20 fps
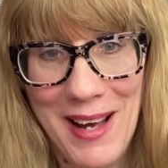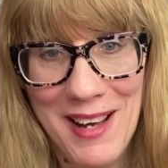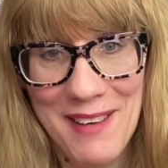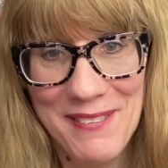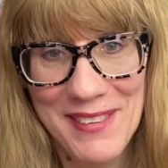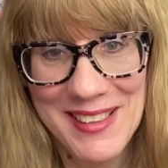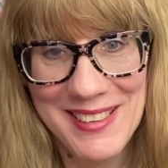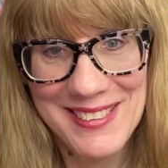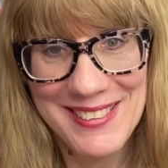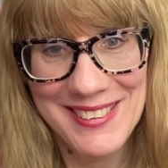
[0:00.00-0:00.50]

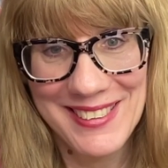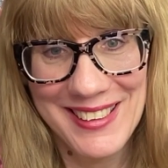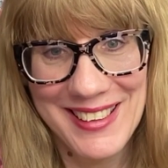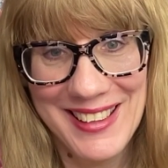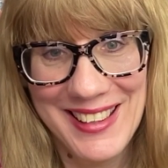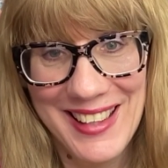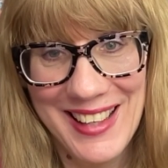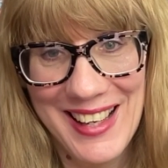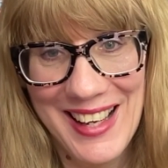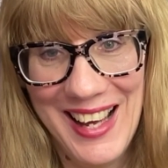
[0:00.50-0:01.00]

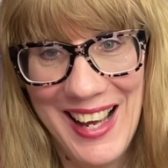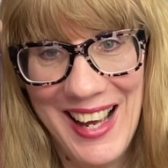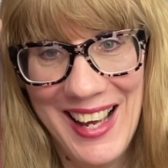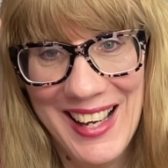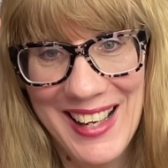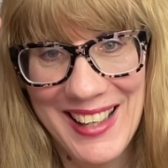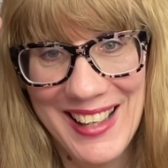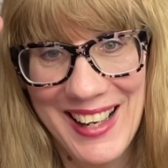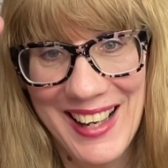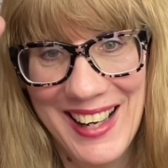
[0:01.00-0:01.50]
obviously,
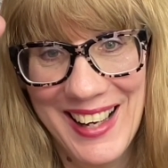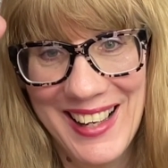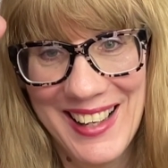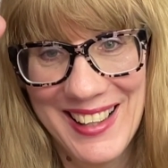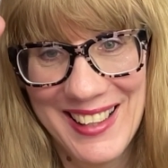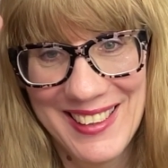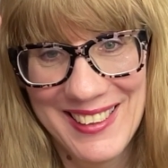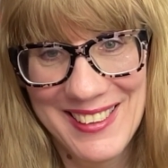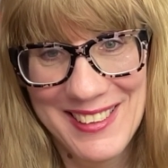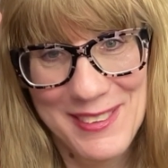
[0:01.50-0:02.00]
on
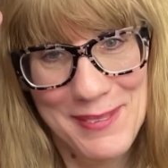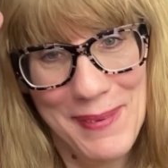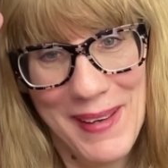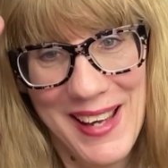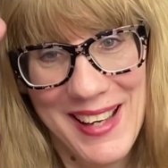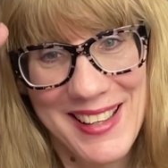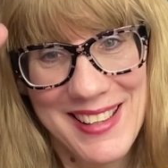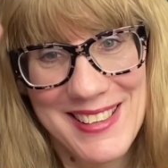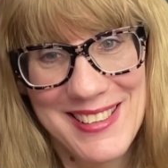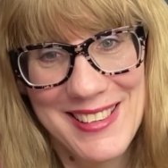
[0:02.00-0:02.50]
uh, this
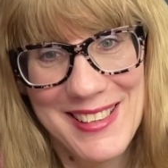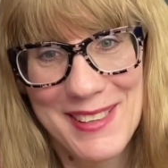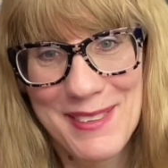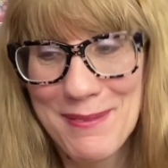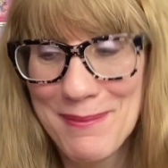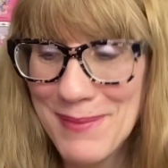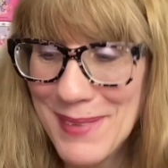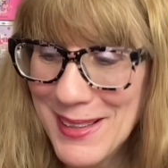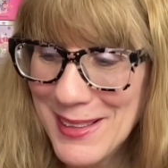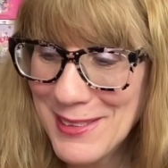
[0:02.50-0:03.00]

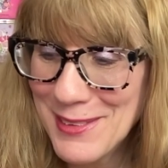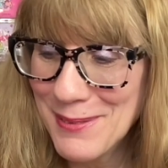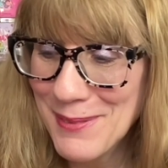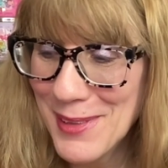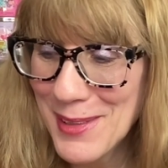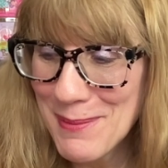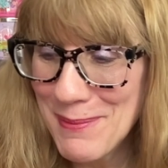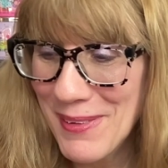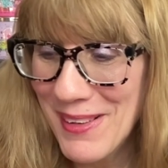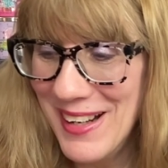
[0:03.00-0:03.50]
packaging, but it's
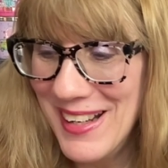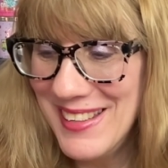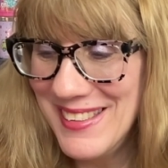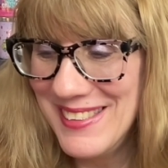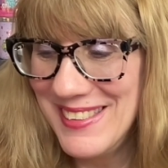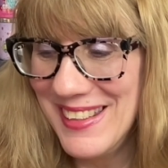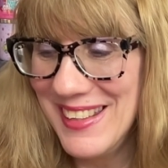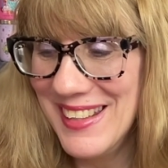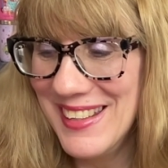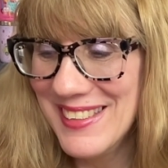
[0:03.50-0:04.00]
more
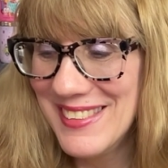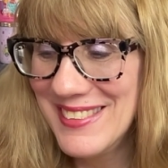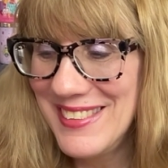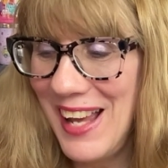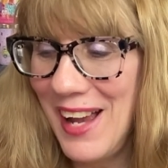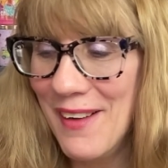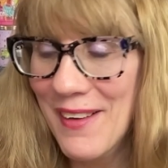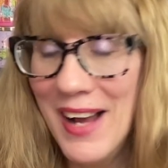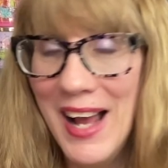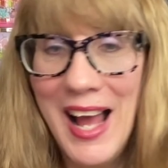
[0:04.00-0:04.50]
pricey.
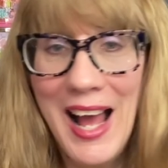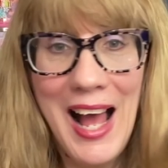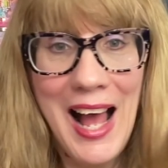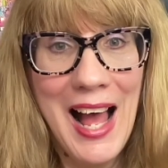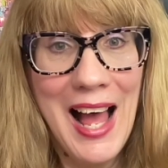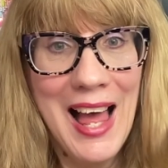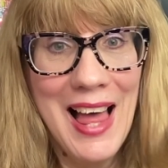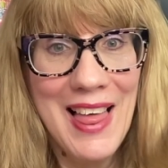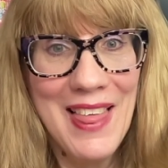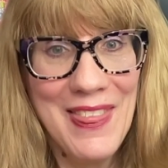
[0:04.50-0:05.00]
So
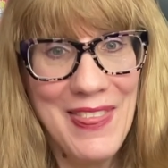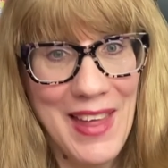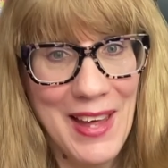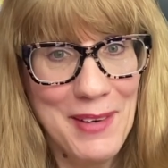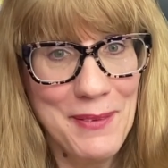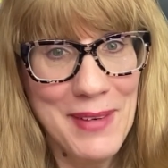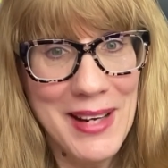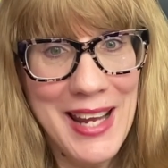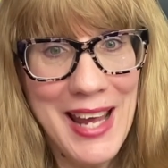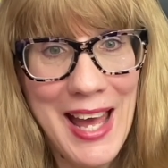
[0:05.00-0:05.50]

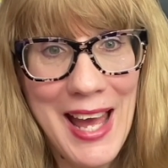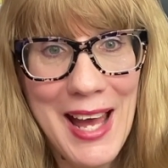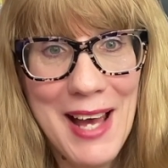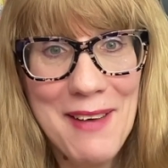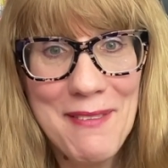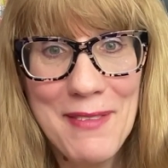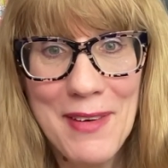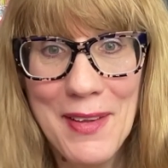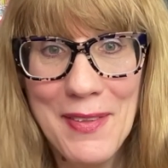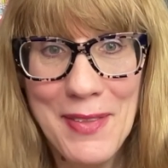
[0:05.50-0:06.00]
then we
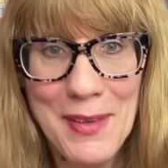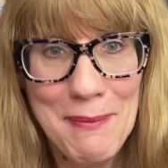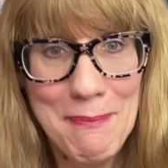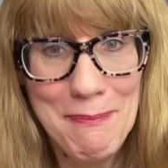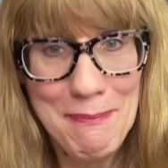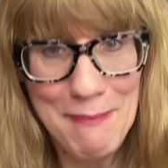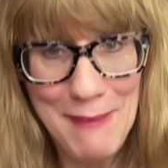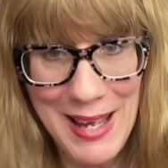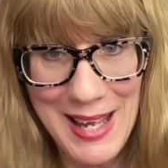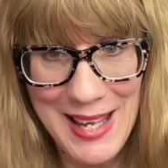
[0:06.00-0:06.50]
have the
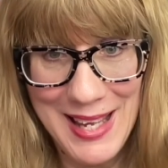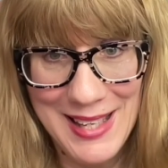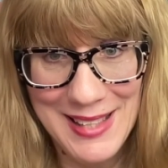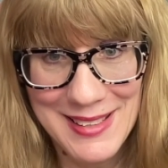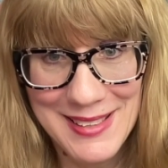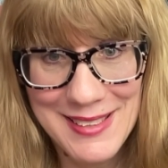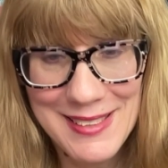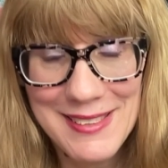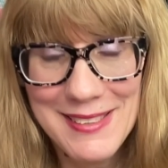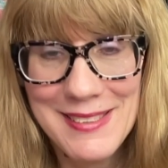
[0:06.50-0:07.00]

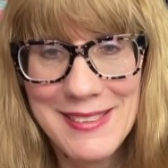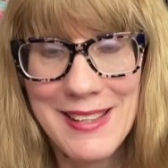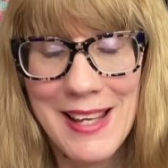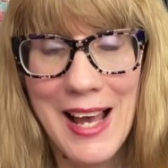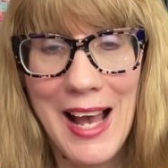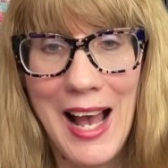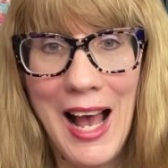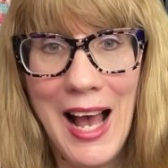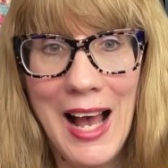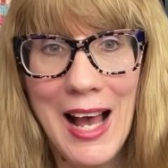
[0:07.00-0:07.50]
men's
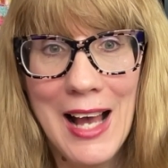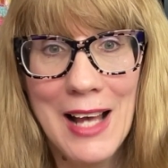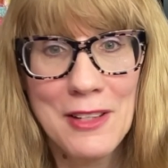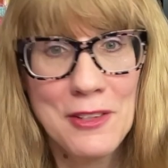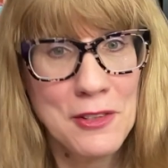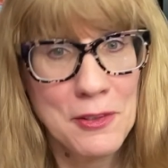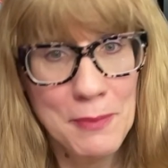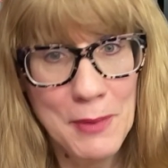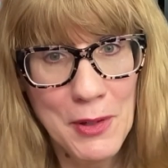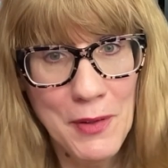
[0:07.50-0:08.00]
uh,
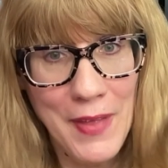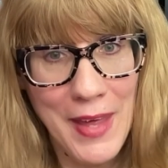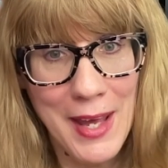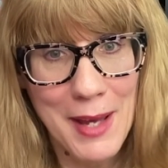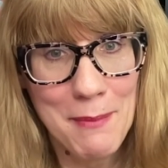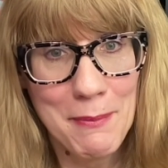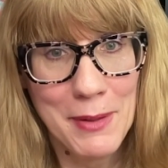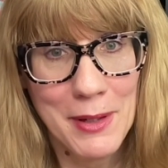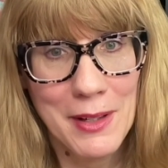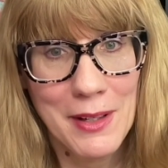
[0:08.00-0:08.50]
smooth
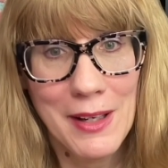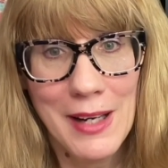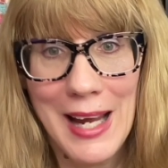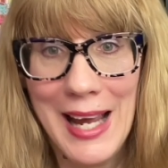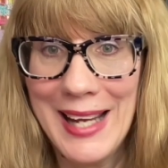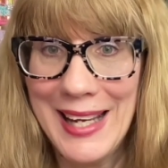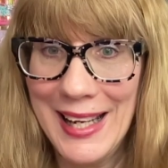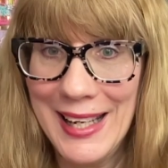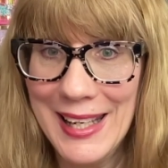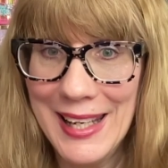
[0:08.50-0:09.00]
amber.
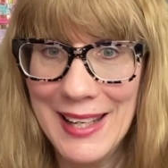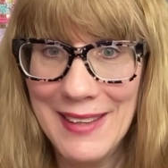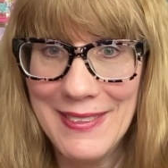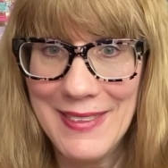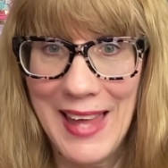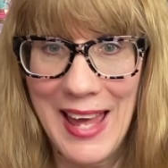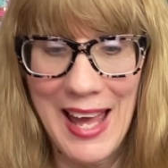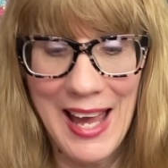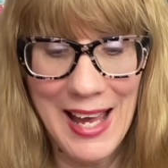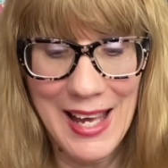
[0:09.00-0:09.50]
I got to get
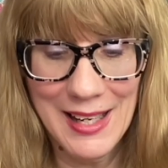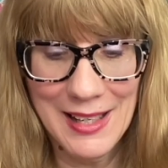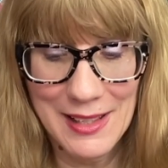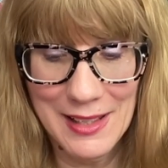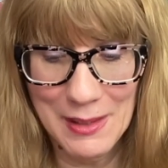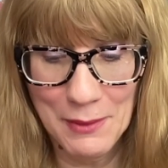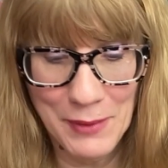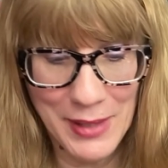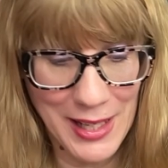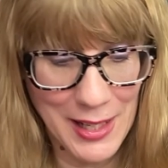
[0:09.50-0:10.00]
that.
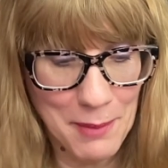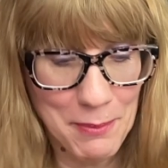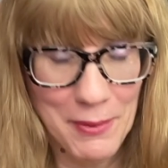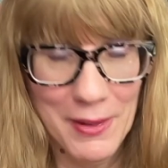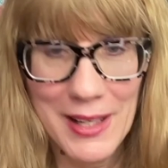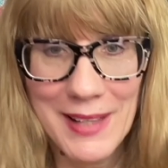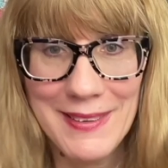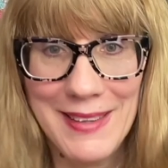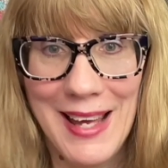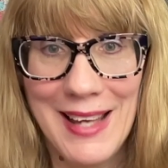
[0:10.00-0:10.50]
We got to
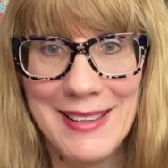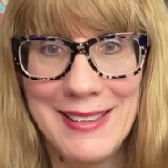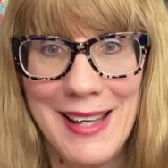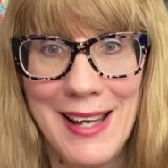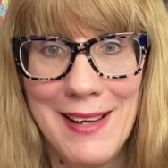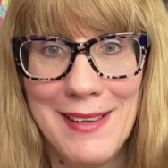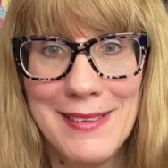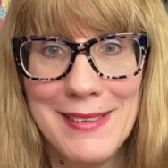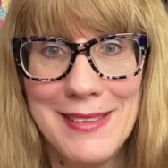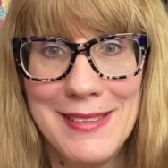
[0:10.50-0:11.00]
break that
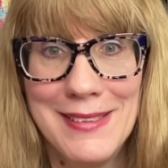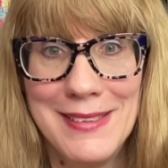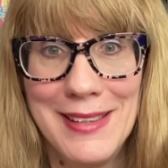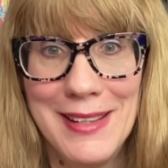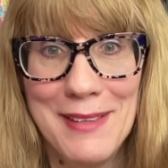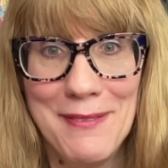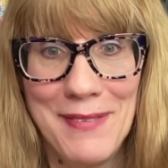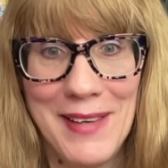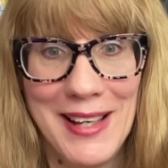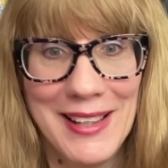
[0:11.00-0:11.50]
down,
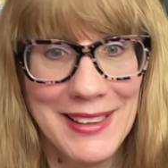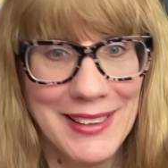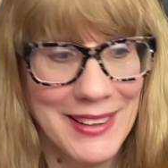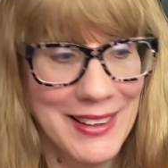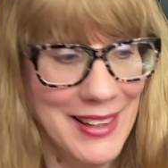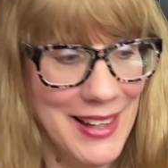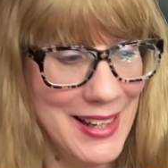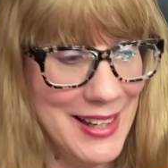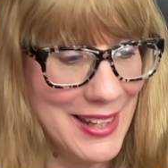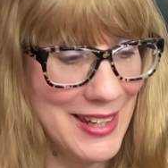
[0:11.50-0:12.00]
see if I
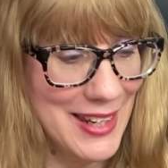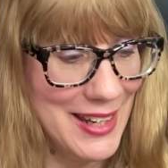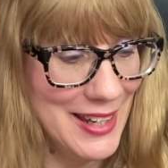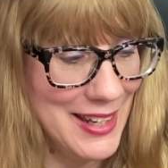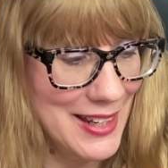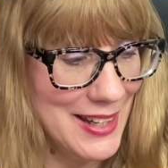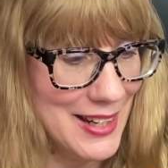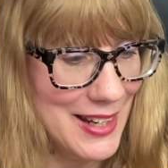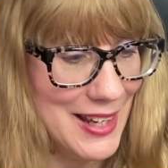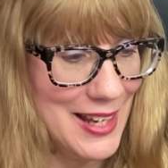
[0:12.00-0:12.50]
like
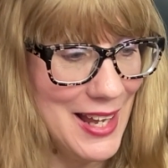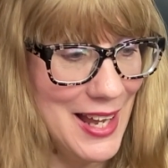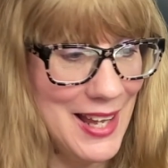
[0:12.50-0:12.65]
it.